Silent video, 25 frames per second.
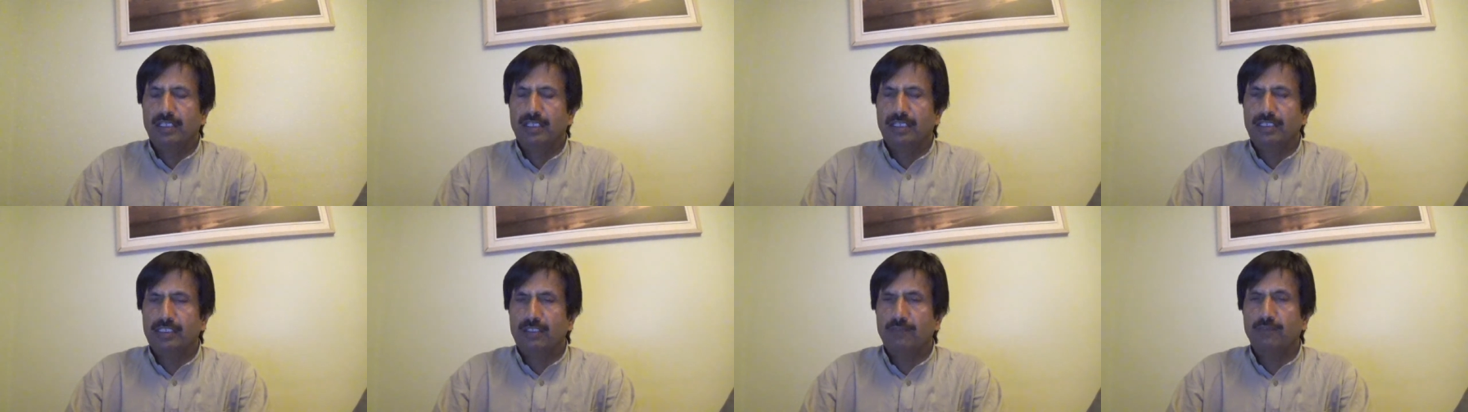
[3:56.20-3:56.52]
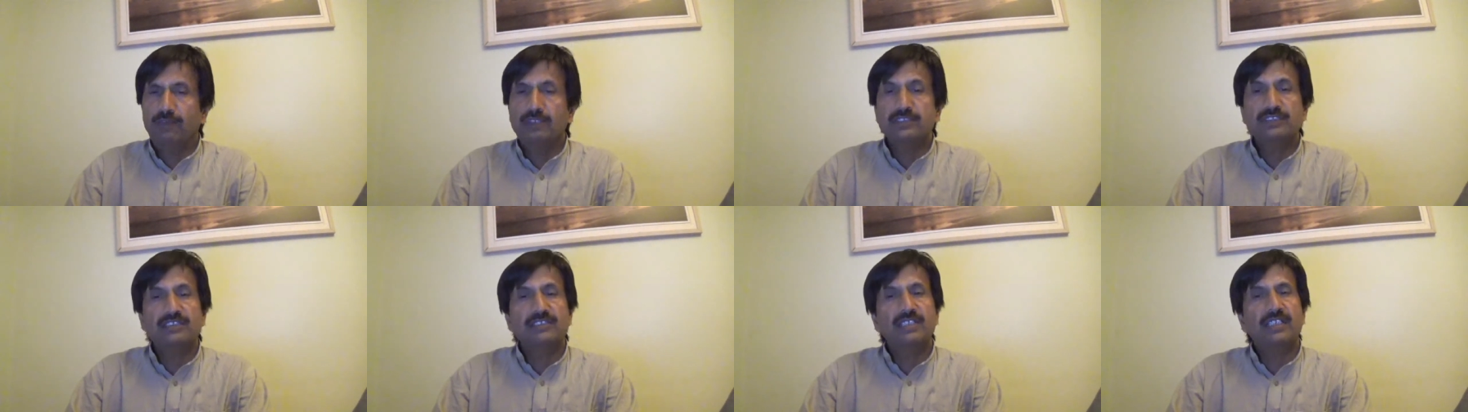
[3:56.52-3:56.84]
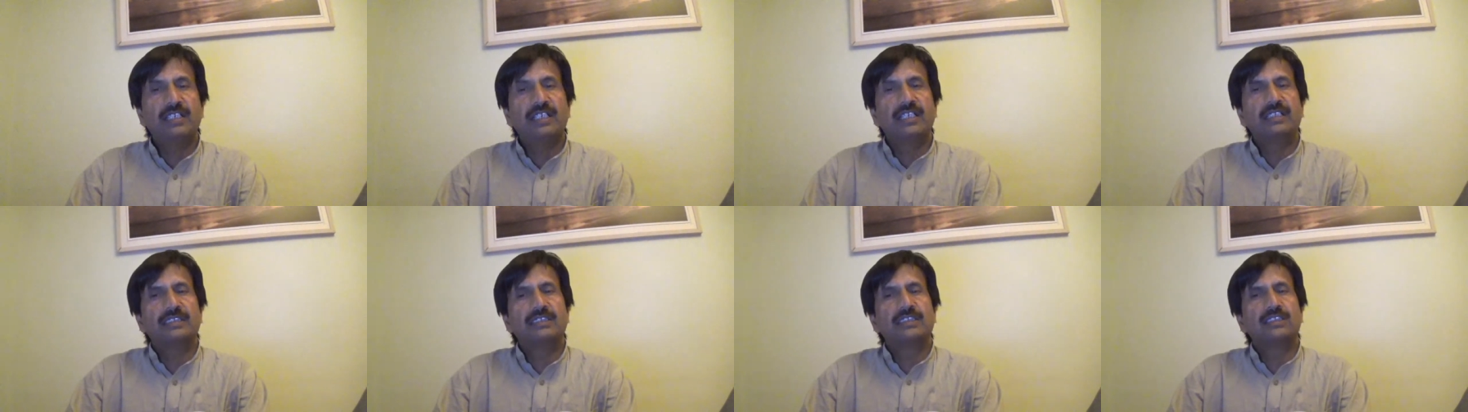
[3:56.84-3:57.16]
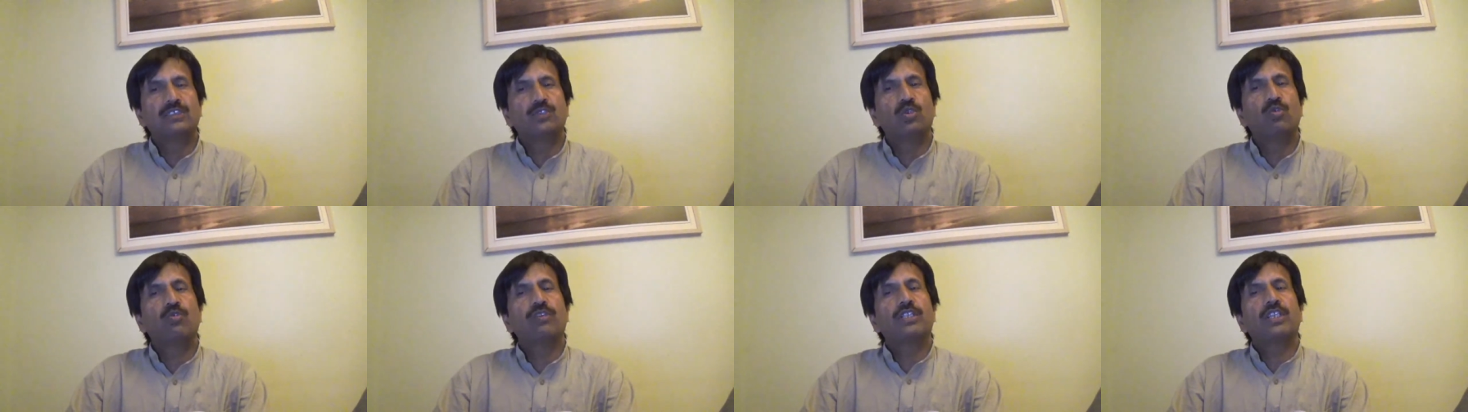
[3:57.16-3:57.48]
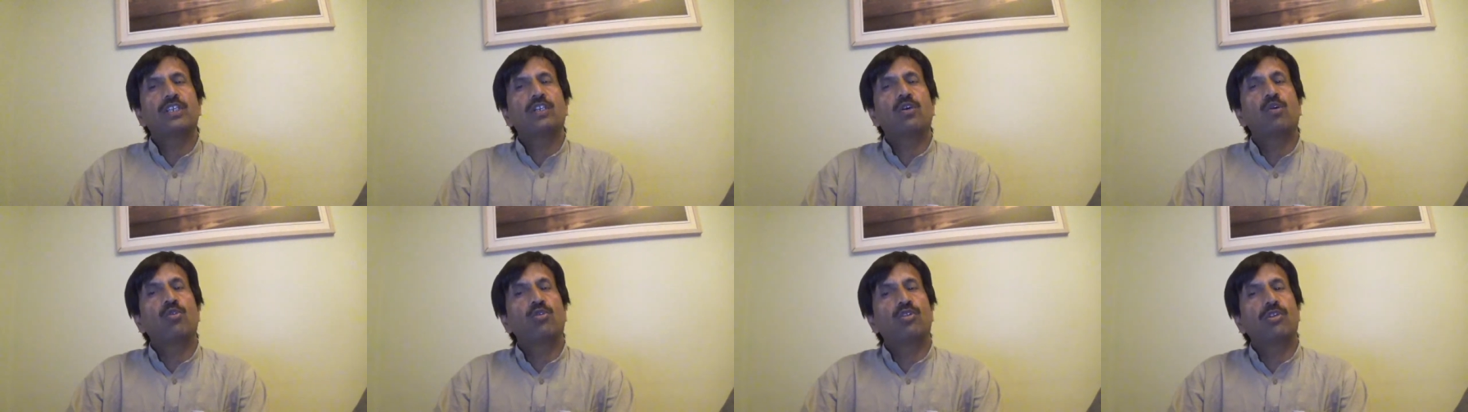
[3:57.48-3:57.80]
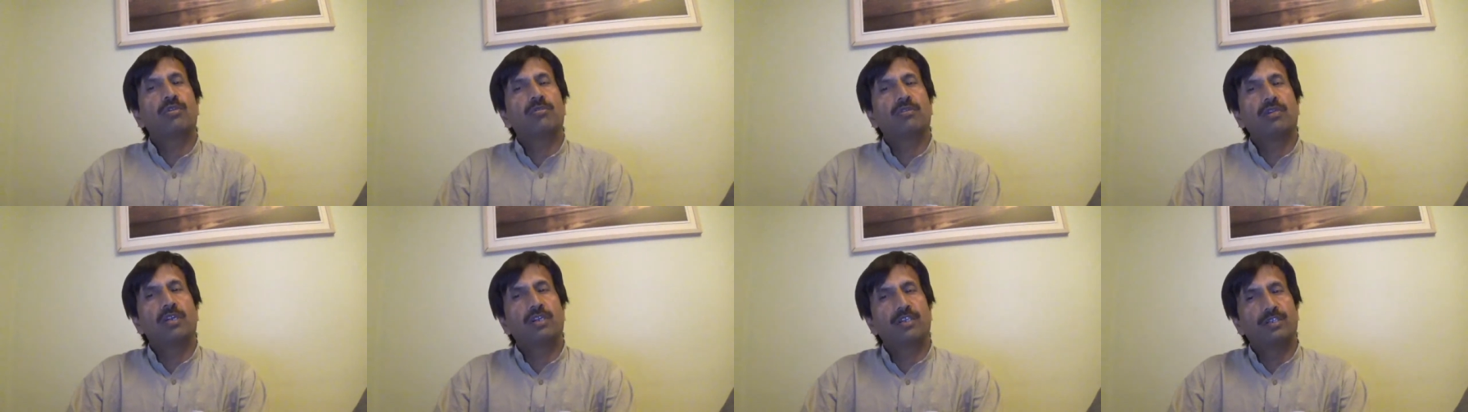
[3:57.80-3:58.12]
the first thing is
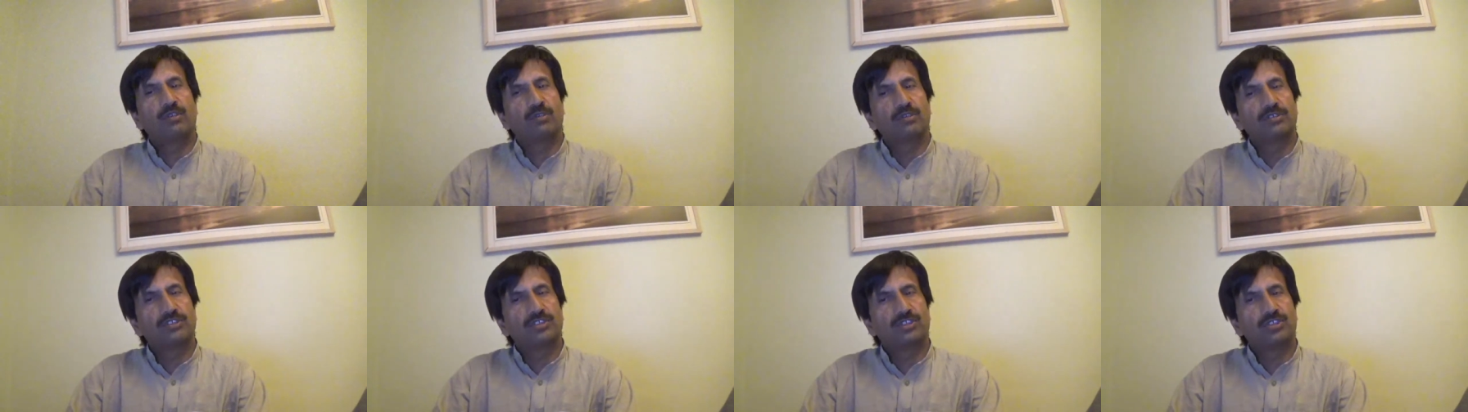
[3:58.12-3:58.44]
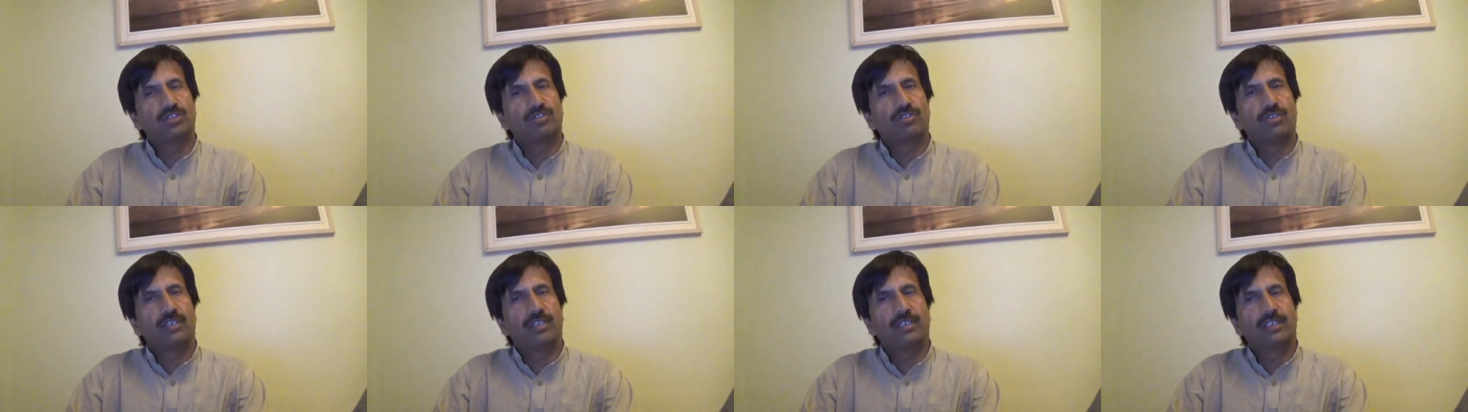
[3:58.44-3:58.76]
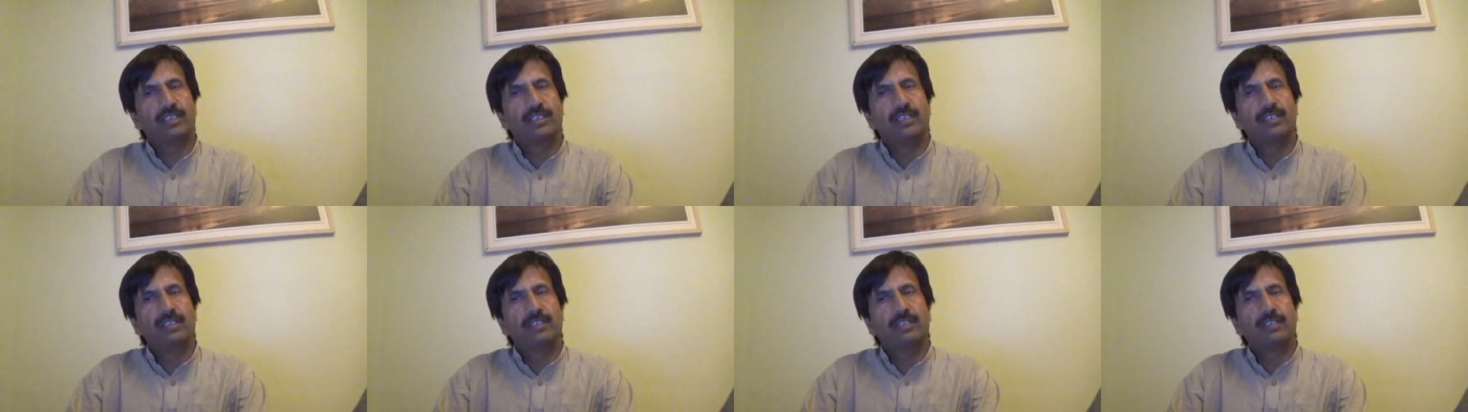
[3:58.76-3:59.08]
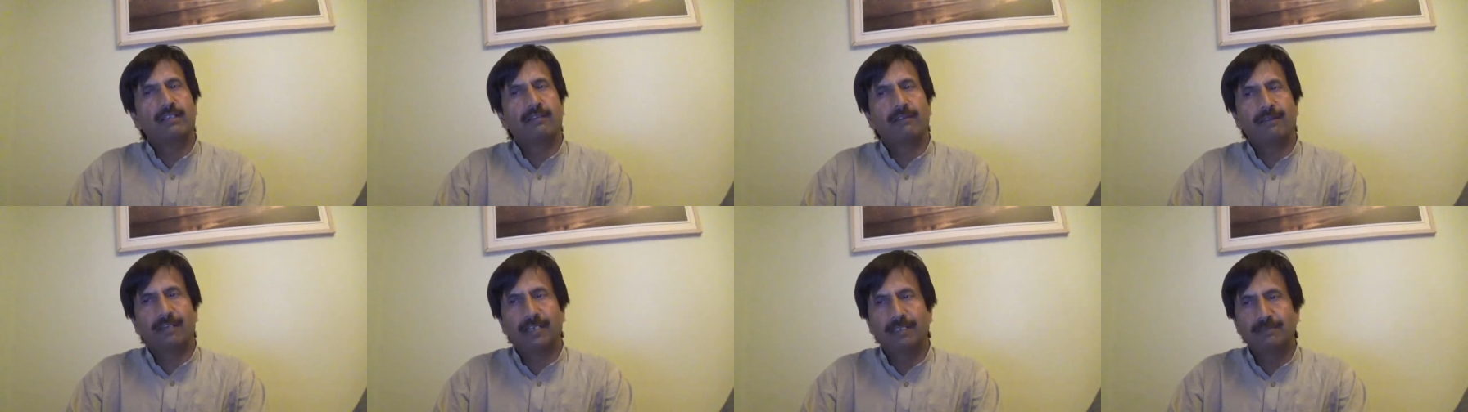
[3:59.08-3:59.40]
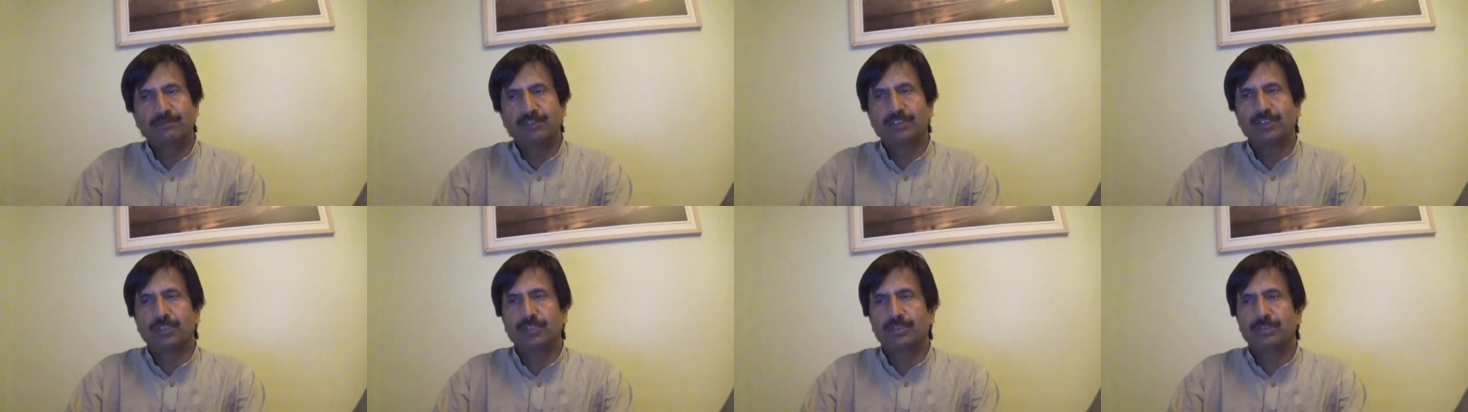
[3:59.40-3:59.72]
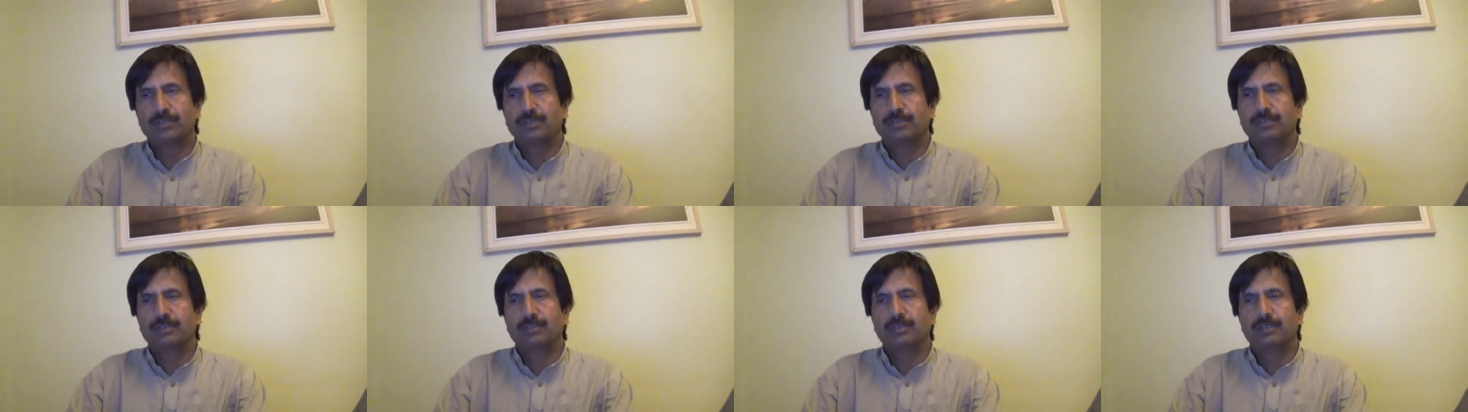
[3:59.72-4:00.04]
over-the-counter corticosteroid uh, creams, you
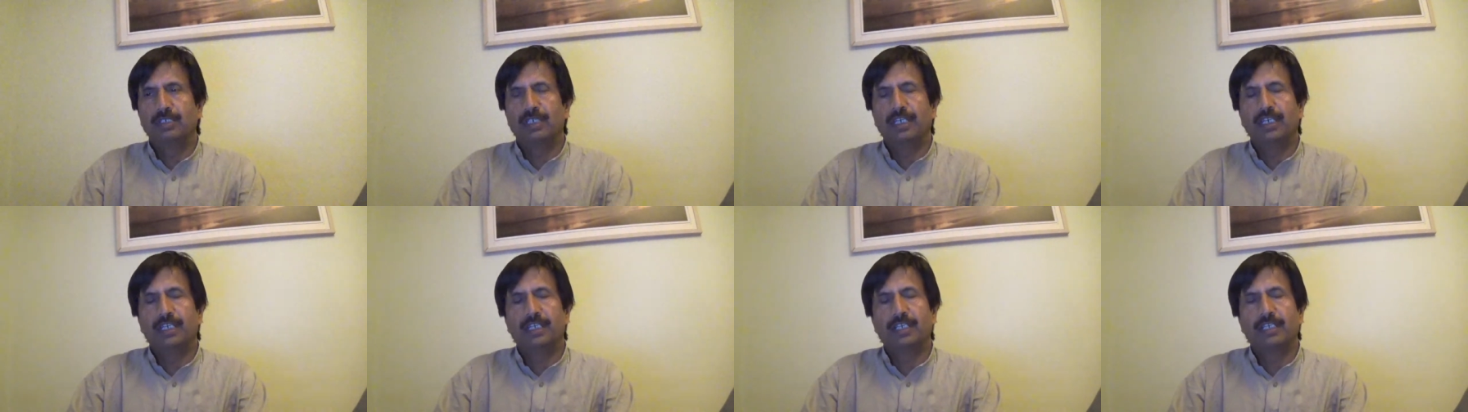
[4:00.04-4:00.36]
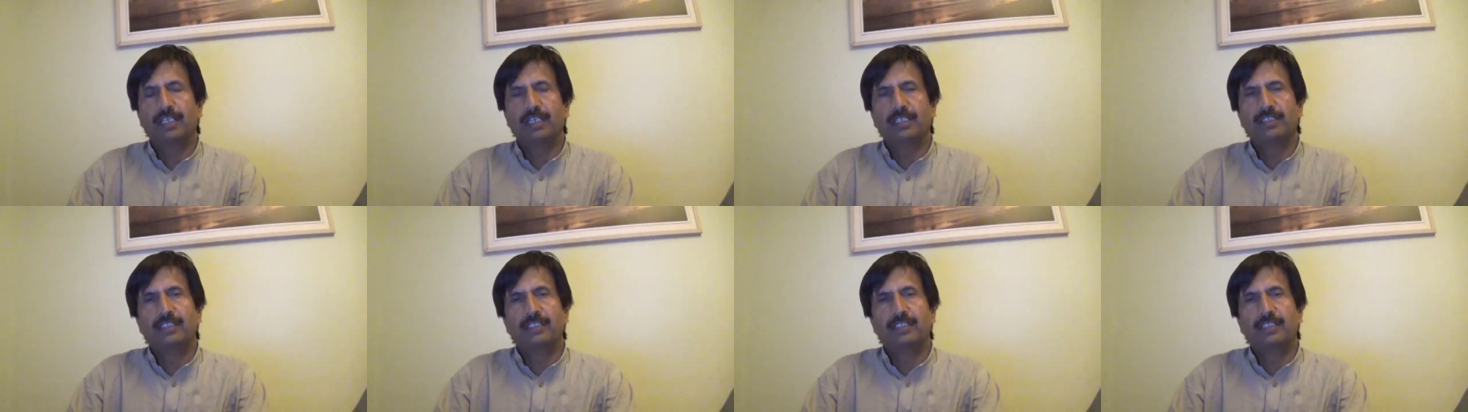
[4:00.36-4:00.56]
know, and uh,